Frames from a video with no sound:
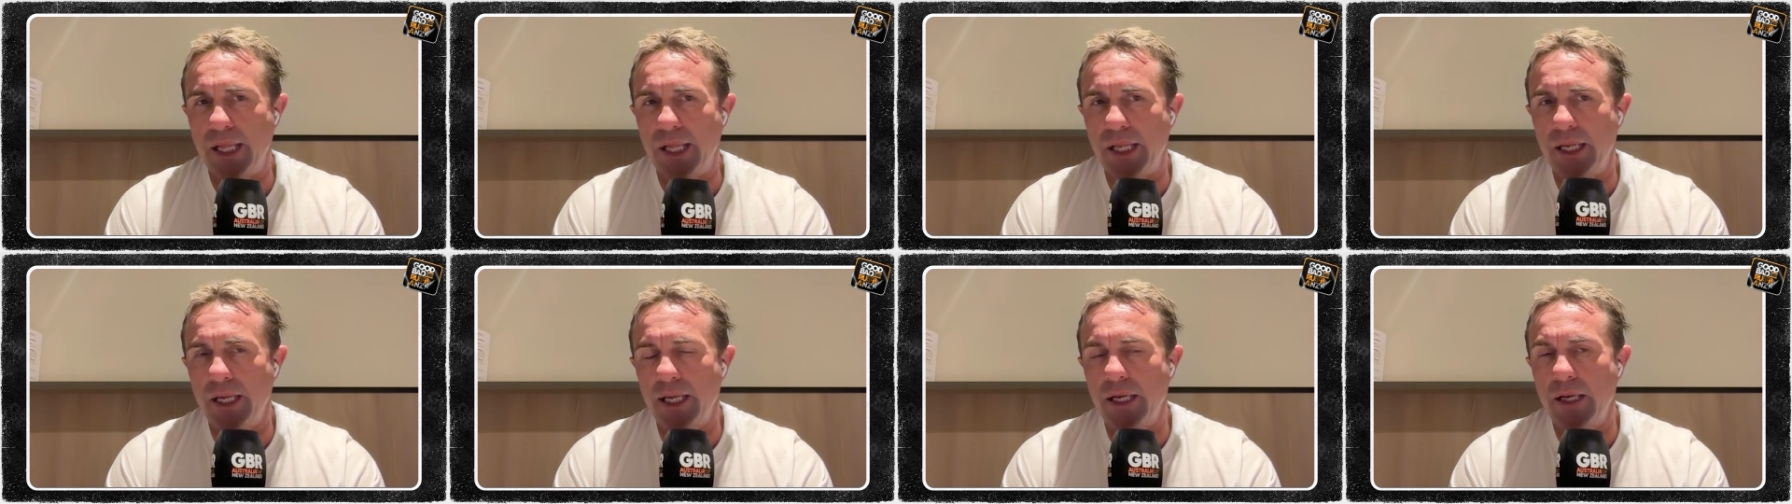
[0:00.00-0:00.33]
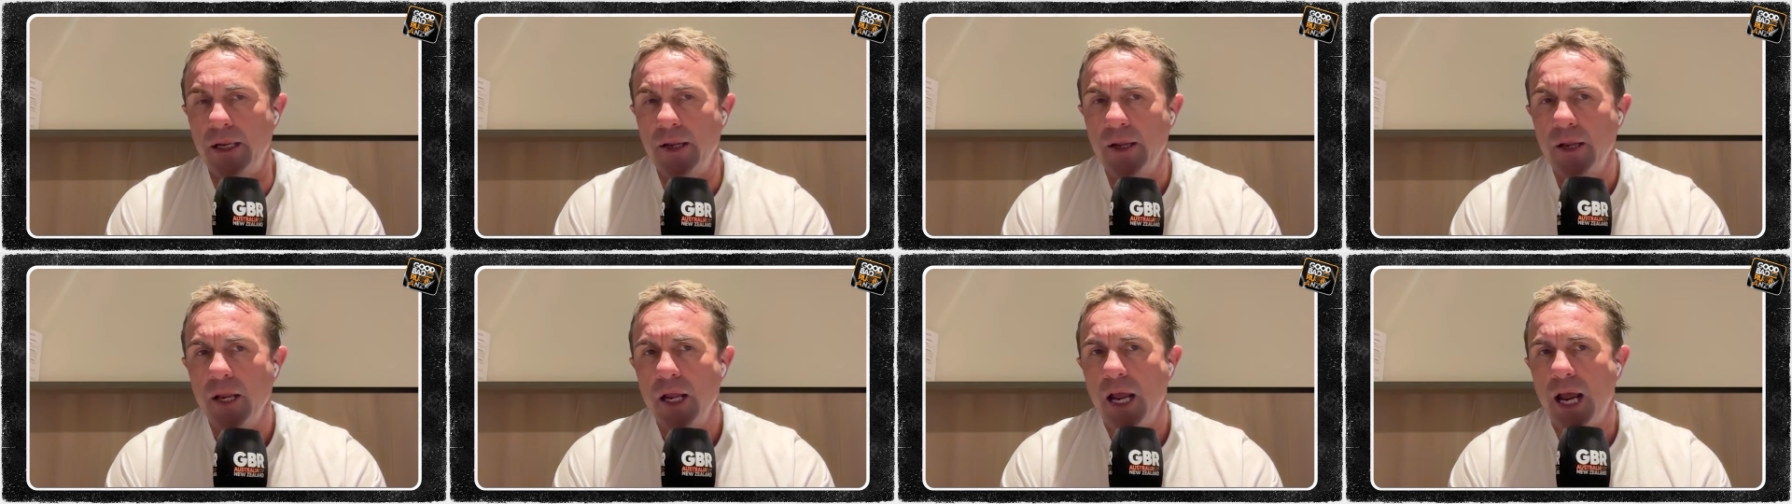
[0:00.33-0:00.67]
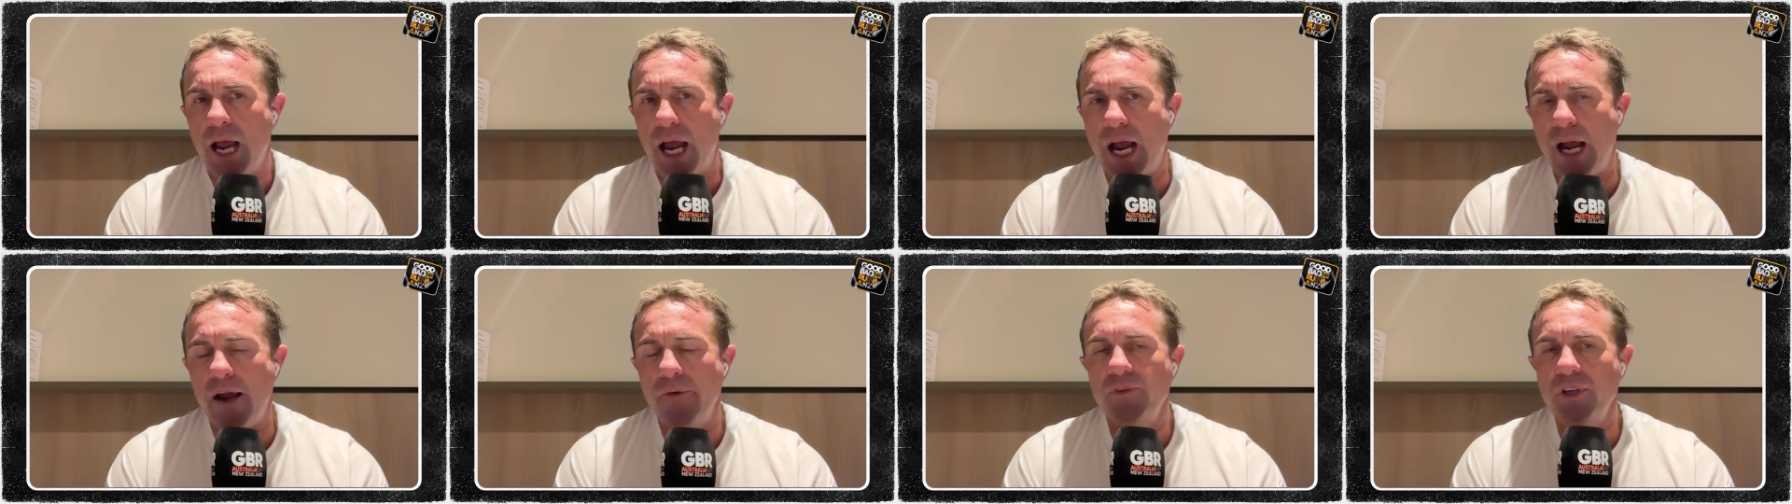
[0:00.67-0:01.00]
there?
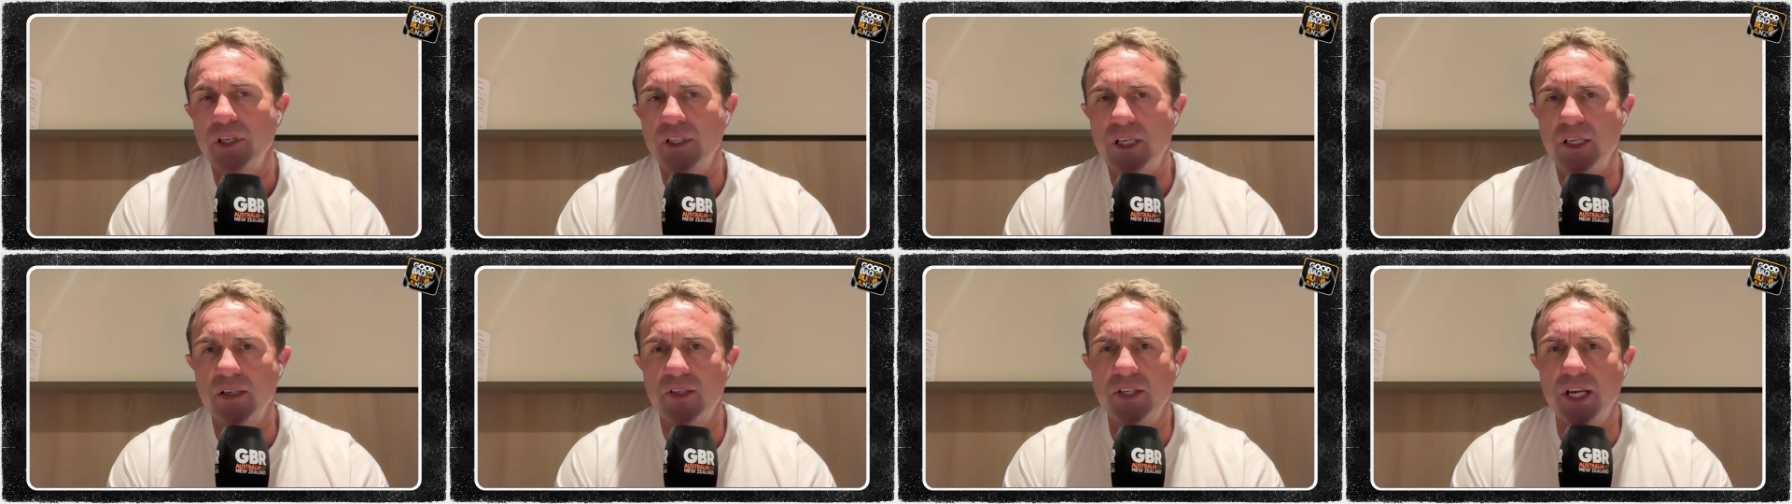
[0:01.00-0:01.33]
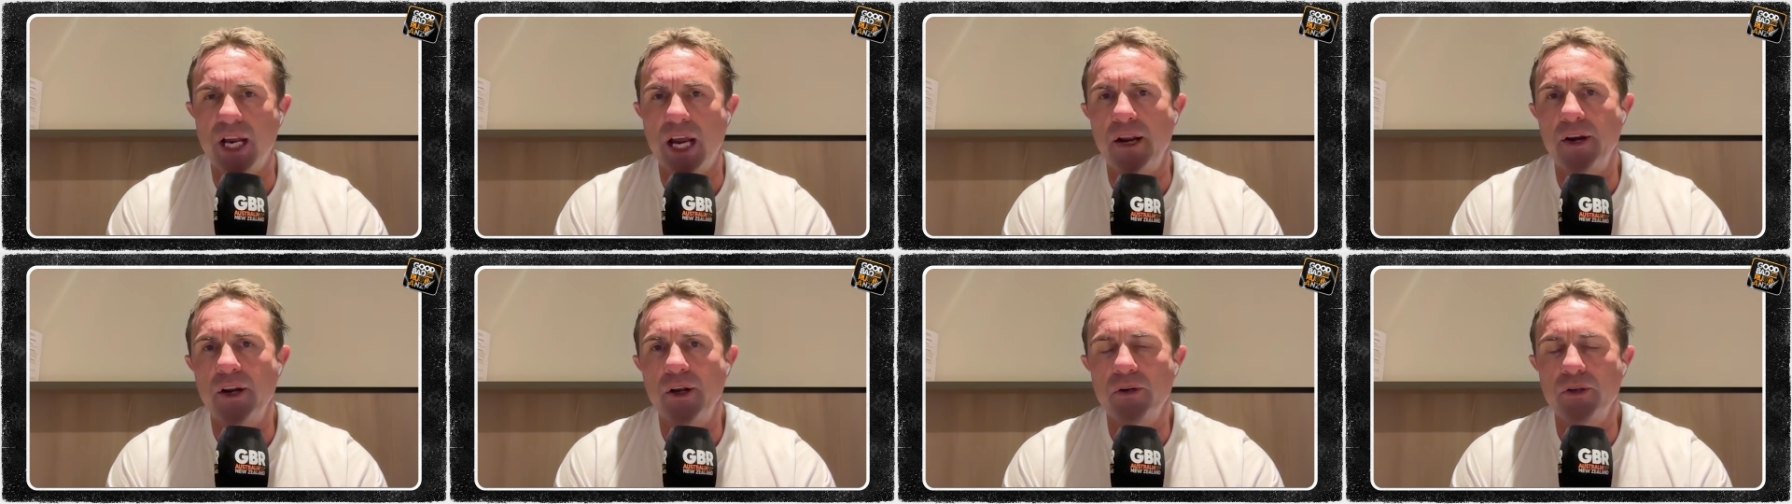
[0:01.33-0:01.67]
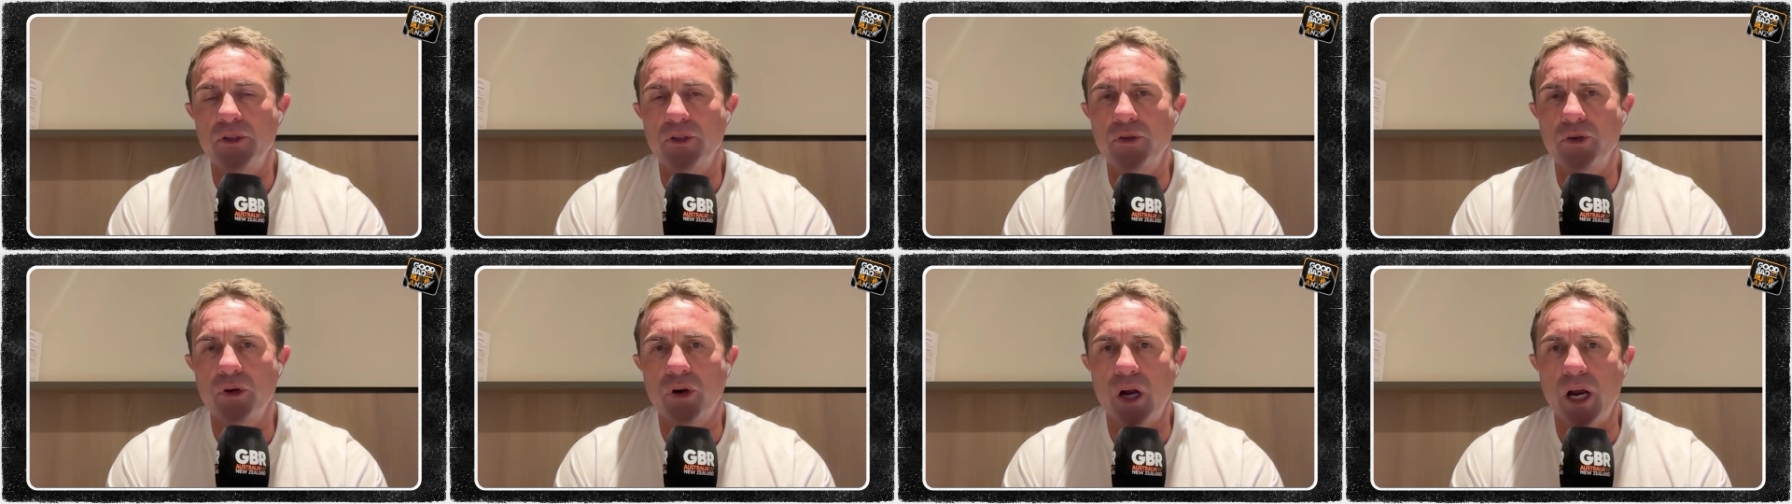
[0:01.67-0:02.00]
After Tizzano's
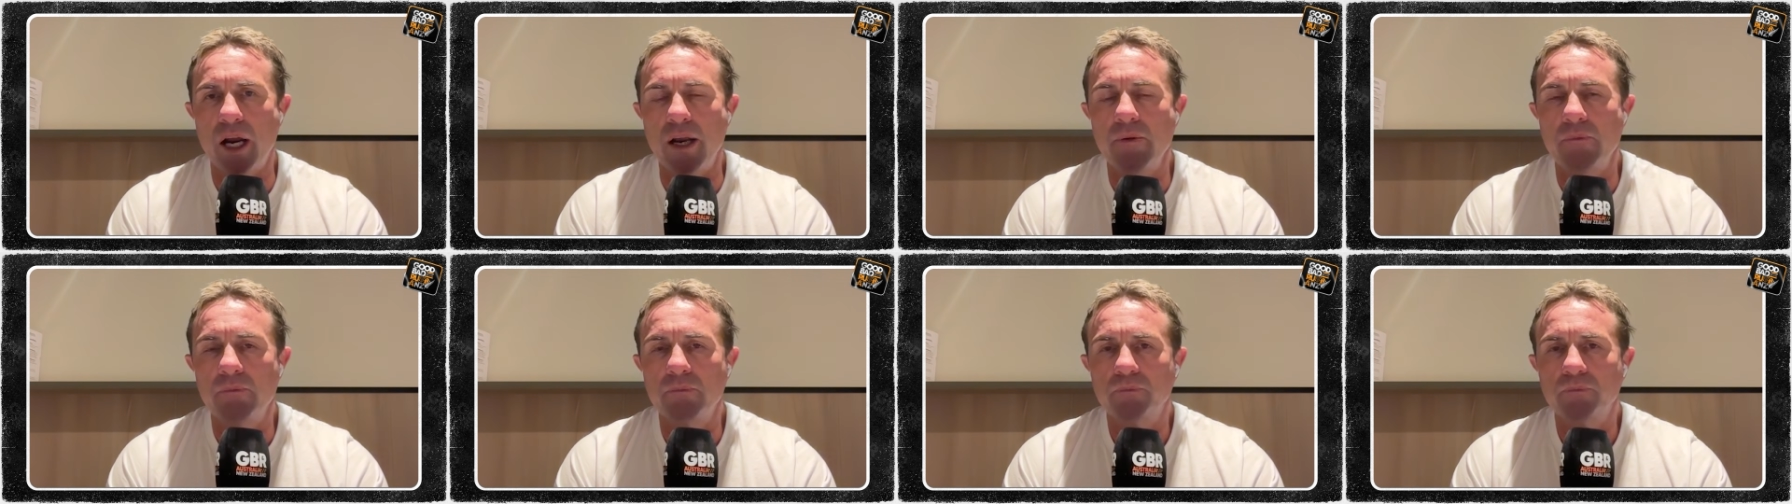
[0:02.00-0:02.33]
try,